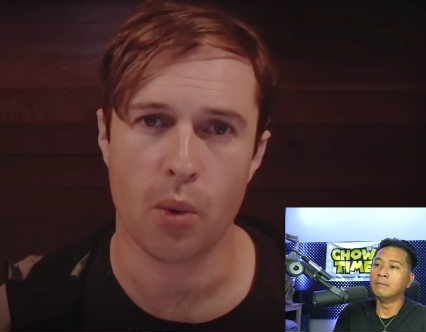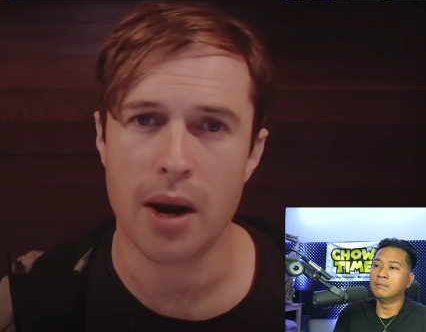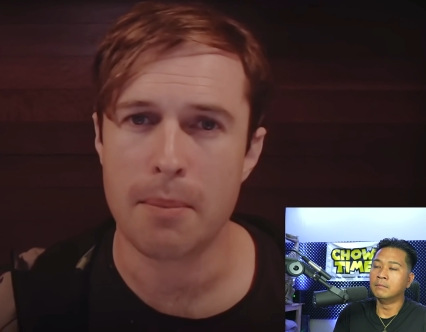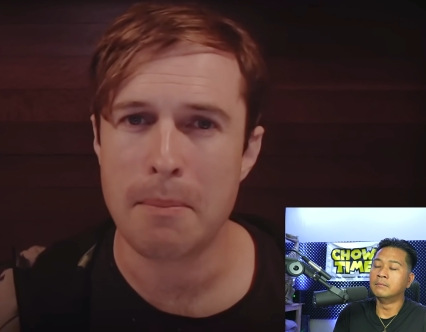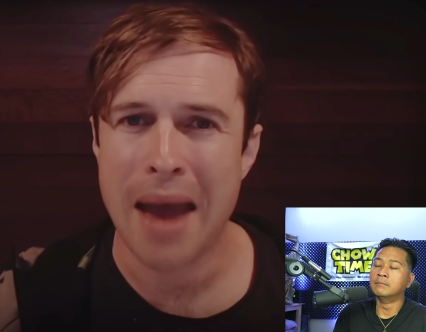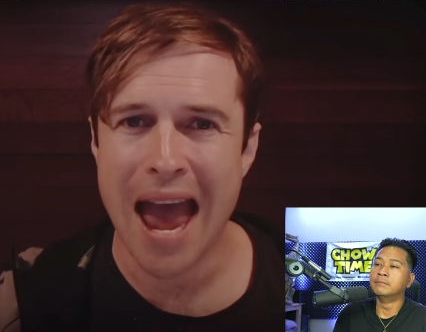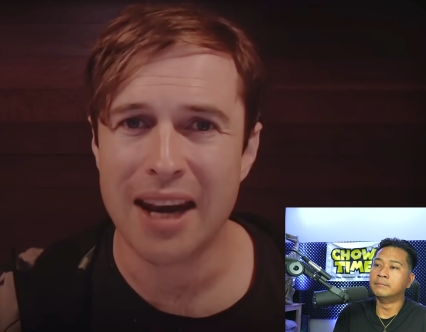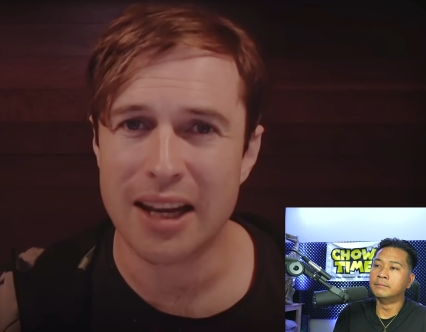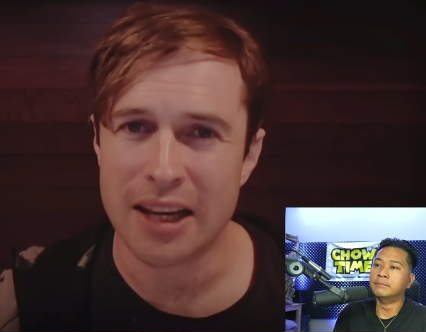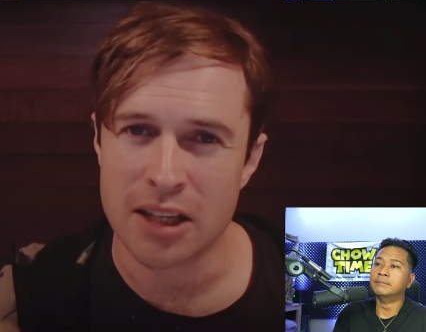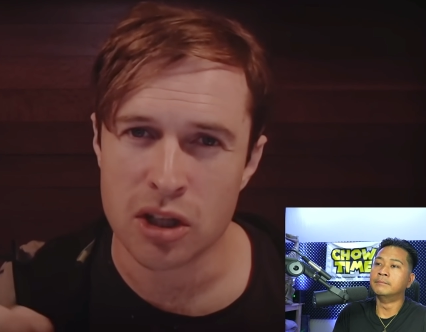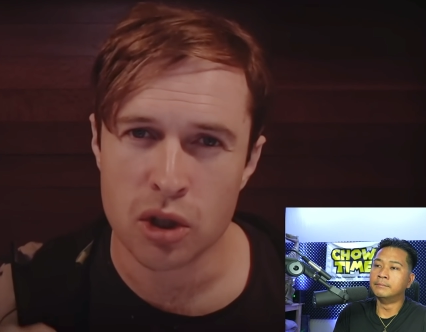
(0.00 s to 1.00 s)
Speaker 1: When a man
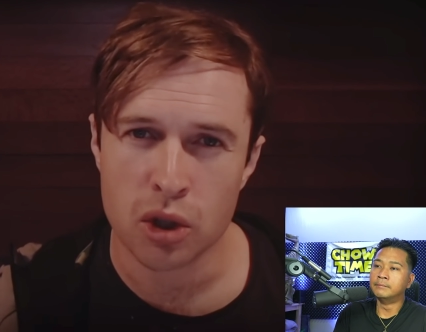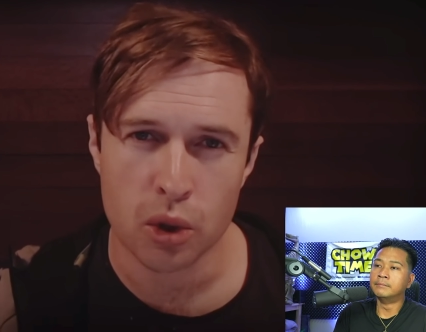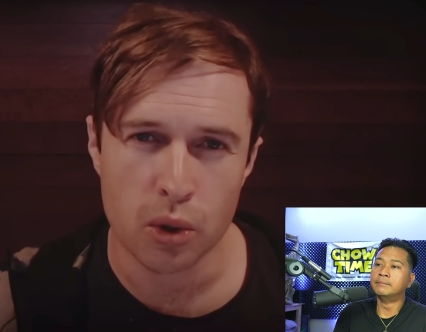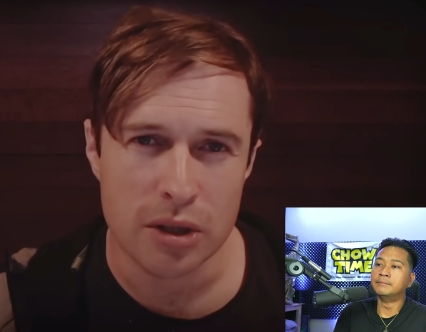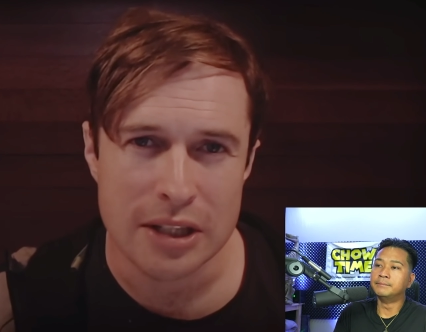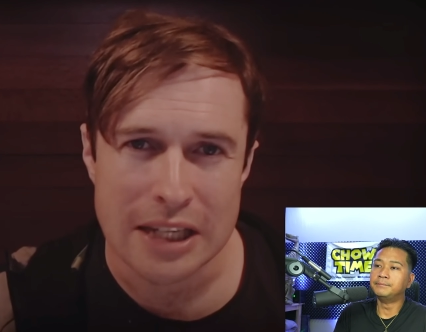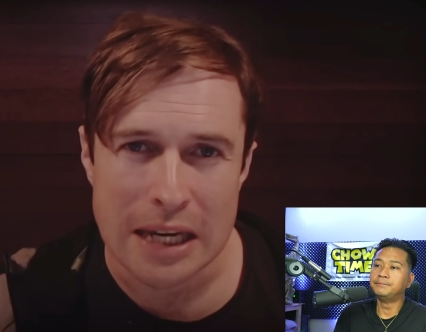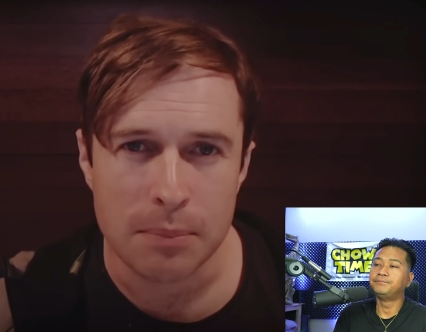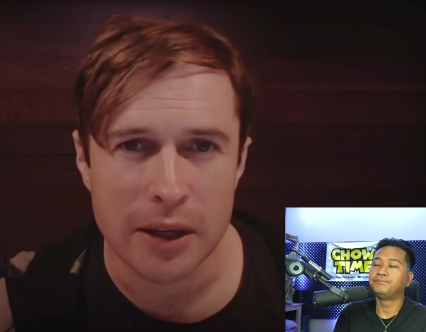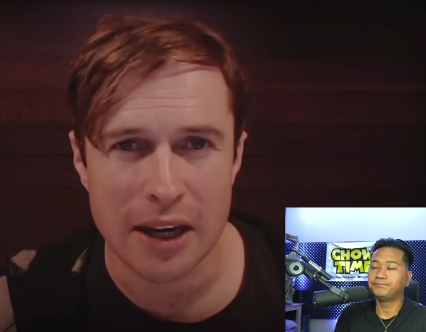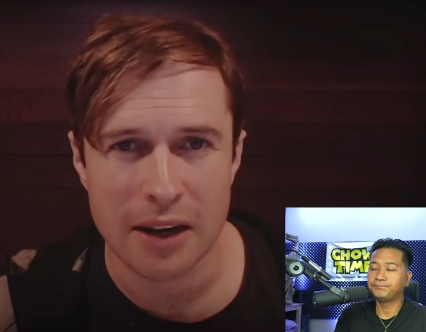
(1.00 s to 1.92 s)
is too deeply